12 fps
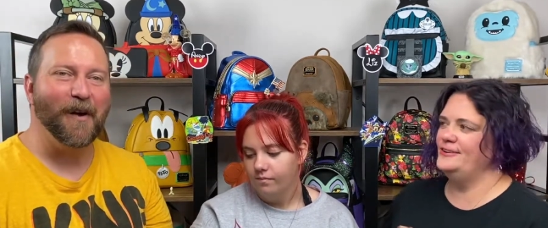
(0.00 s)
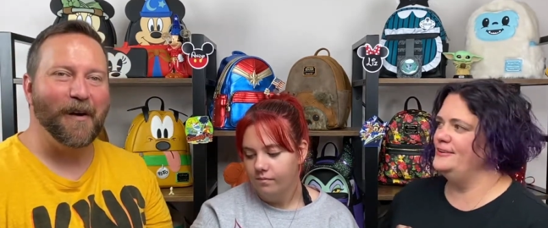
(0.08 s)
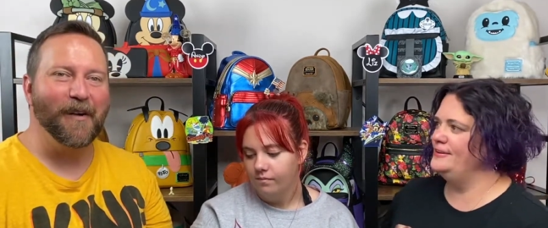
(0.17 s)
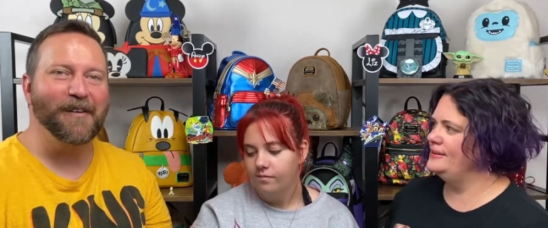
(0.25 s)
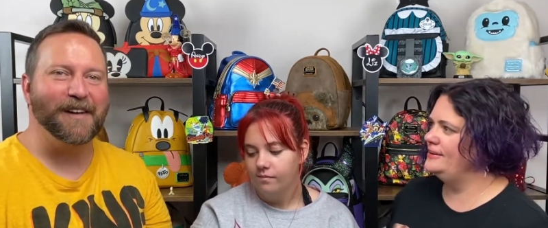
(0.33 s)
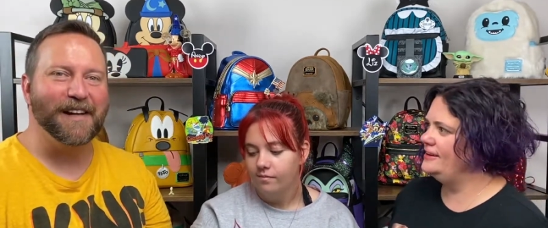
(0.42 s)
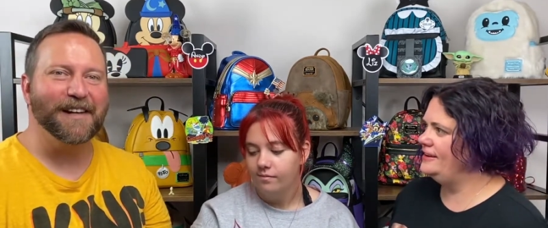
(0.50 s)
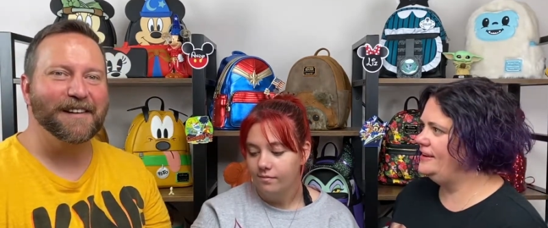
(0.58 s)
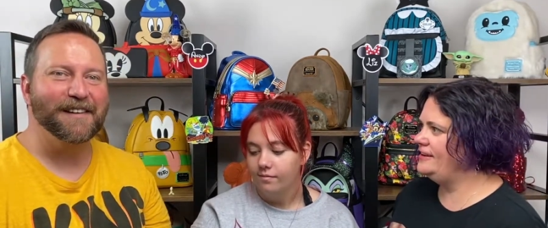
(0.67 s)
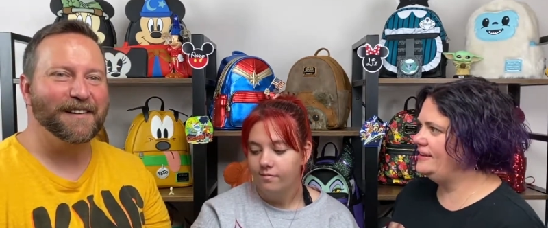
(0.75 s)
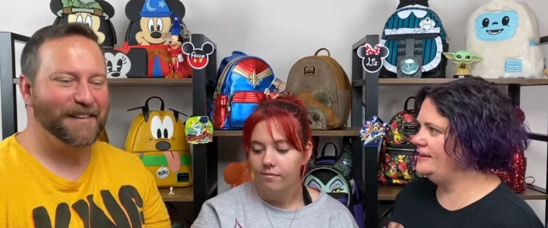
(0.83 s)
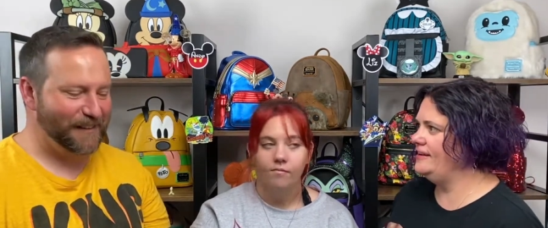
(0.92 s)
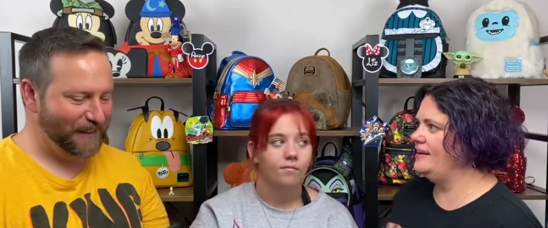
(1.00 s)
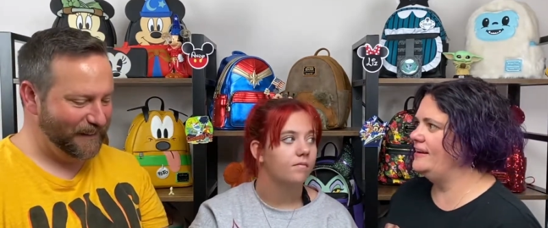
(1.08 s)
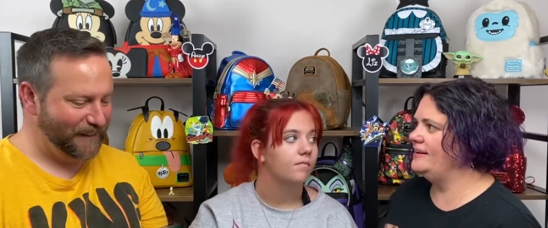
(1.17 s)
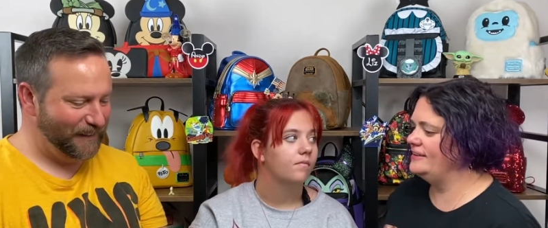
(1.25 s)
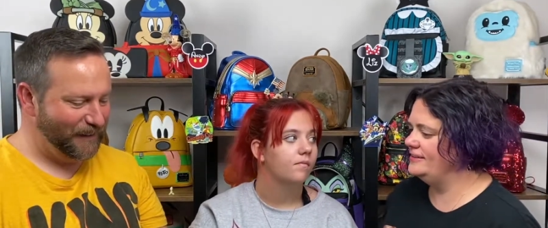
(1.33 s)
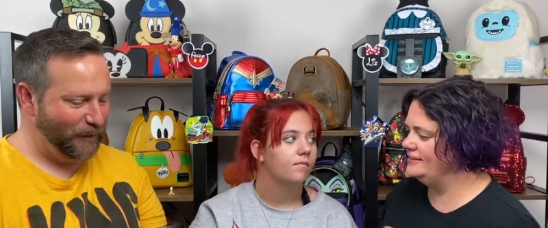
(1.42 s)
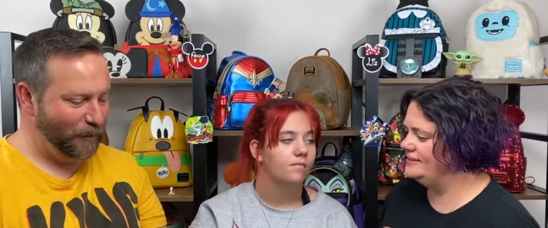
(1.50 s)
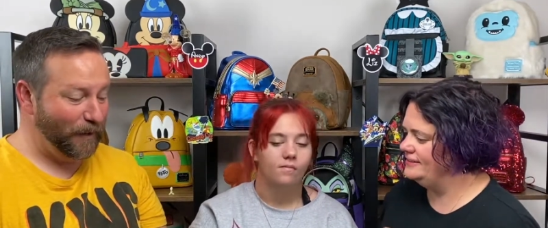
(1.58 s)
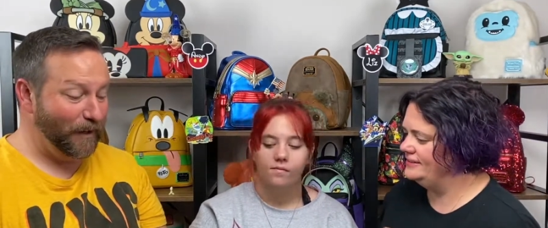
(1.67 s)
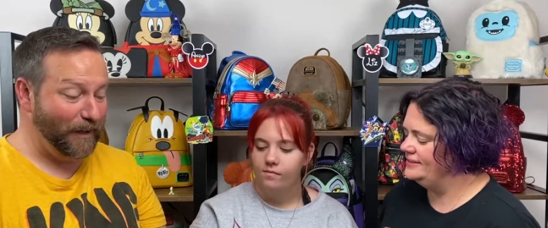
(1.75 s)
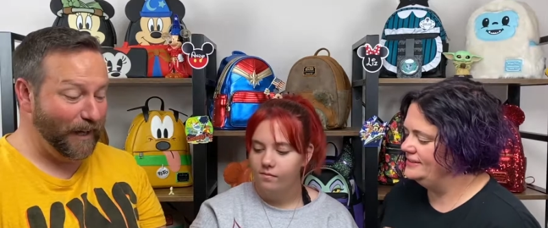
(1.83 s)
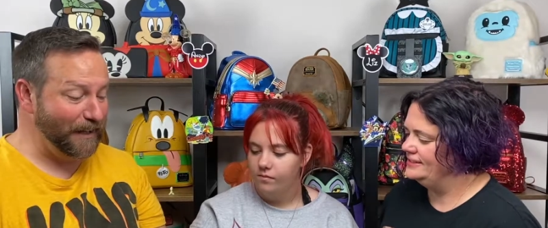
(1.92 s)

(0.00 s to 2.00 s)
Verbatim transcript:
Speaker 1: Okay. Heck yeah. Well,